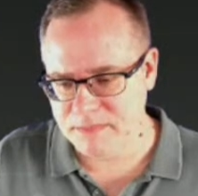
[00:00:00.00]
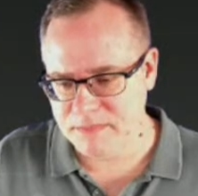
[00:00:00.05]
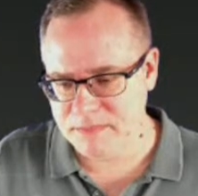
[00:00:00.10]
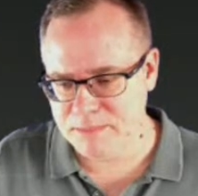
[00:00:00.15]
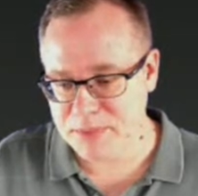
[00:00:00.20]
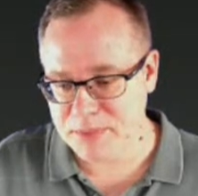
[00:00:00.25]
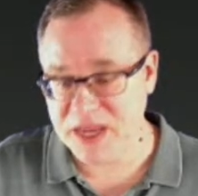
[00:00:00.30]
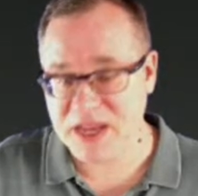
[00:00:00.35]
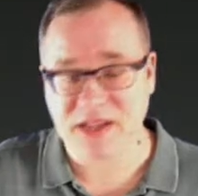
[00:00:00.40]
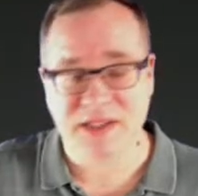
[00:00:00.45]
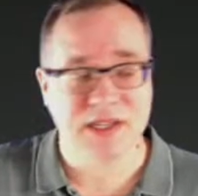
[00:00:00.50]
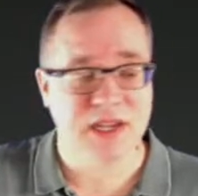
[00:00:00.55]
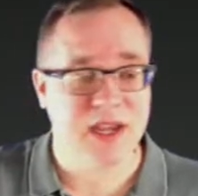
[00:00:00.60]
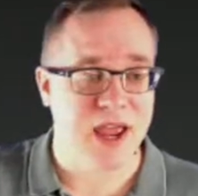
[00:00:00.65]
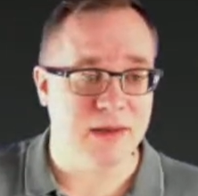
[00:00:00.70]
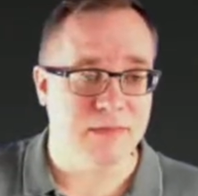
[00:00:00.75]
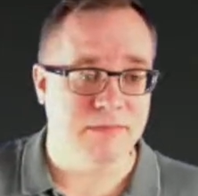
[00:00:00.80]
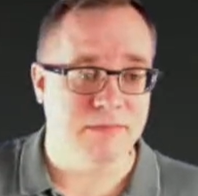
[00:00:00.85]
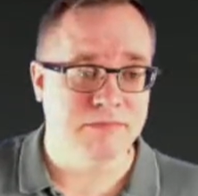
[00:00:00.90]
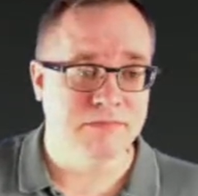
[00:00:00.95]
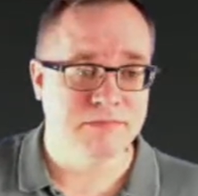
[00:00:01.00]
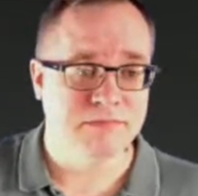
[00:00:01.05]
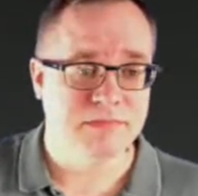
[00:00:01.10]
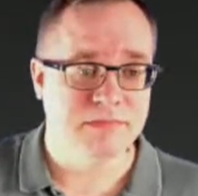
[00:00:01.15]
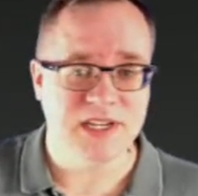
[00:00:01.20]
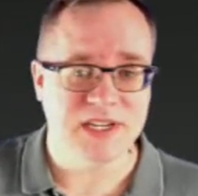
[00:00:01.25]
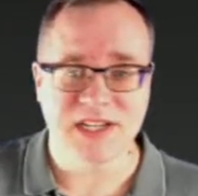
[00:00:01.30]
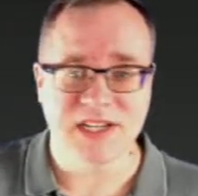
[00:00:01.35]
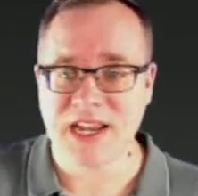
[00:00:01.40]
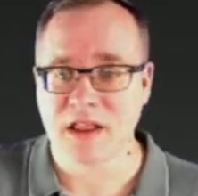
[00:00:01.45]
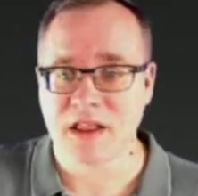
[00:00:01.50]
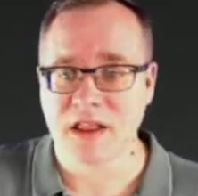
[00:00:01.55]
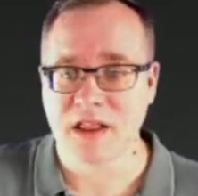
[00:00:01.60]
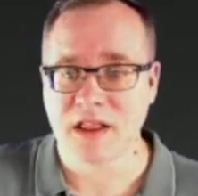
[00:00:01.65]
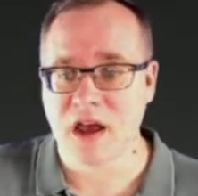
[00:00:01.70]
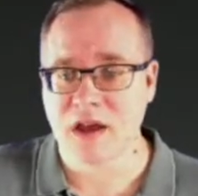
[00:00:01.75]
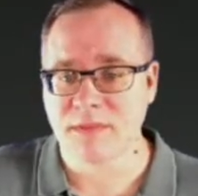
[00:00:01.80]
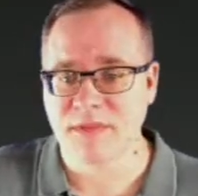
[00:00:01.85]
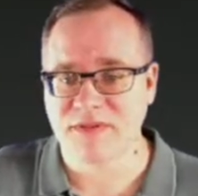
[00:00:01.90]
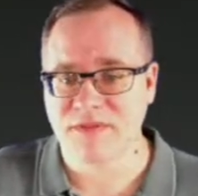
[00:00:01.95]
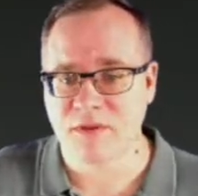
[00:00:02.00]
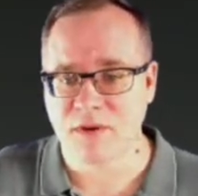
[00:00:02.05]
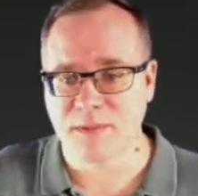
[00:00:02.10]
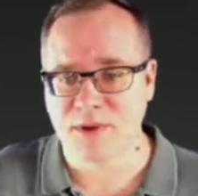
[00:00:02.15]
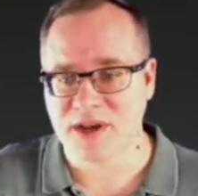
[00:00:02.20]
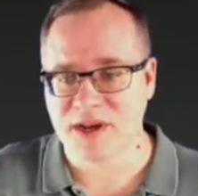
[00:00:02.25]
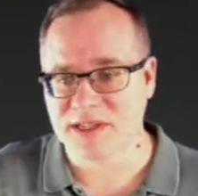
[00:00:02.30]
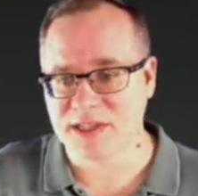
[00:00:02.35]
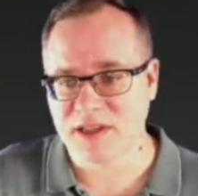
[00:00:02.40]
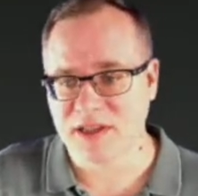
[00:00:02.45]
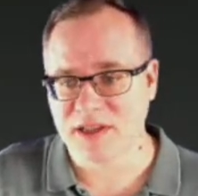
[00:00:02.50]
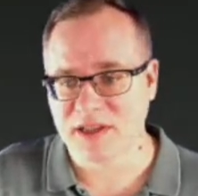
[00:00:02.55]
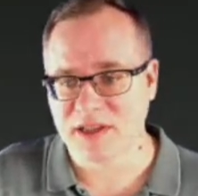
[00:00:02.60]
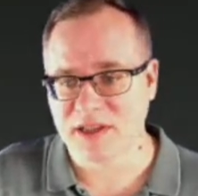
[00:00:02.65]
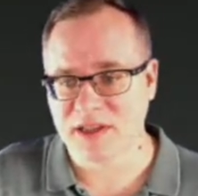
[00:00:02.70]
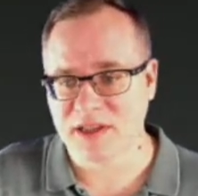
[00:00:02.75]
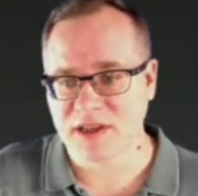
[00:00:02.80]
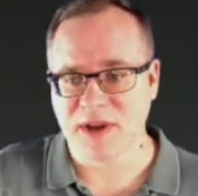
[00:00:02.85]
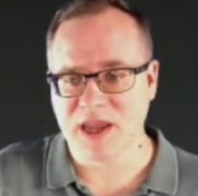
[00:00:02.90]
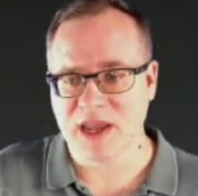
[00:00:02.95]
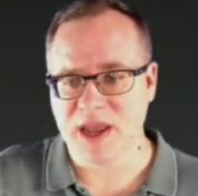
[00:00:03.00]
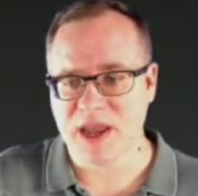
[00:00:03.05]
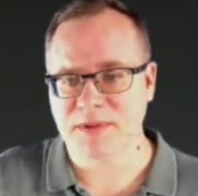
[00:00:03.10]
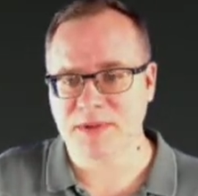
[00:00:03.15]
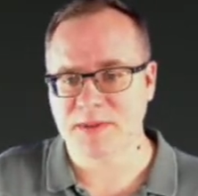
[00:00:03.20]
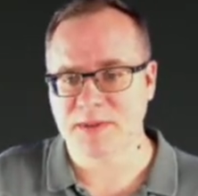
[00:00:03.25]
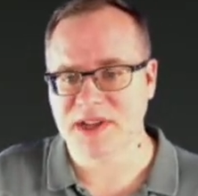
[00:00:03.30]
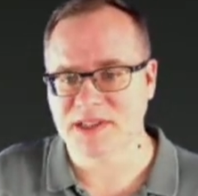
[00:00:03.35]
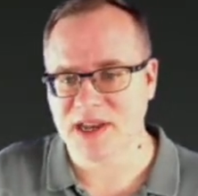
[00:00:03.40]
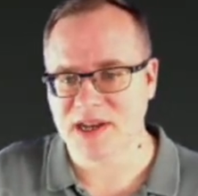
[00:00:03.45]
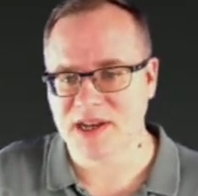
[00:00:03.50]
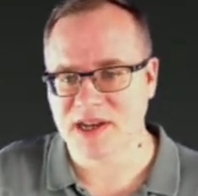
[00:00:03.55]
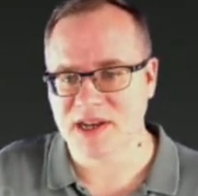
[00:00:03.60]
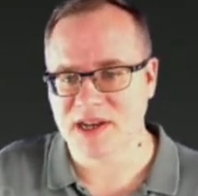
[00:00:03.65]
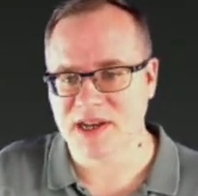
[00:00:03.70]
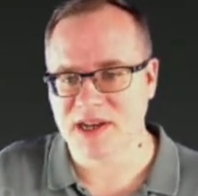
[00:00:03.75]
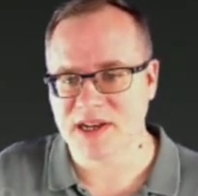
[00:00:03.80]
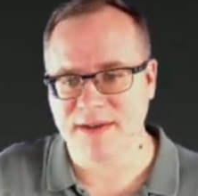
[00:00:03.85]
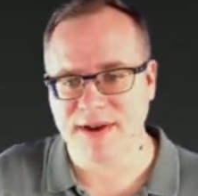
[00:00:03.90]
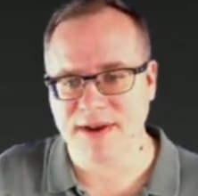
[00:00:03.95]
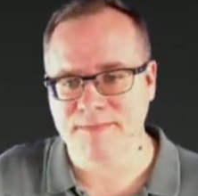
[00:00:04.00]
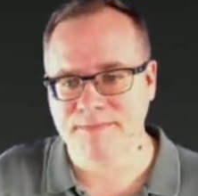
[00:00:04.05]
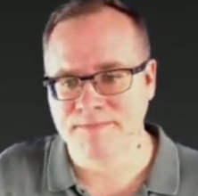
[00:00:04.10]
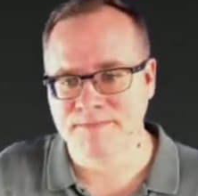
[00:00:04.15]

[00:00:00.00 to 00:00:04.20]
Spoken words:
Because again, didn't take long before the president of the company came up to me and said, David,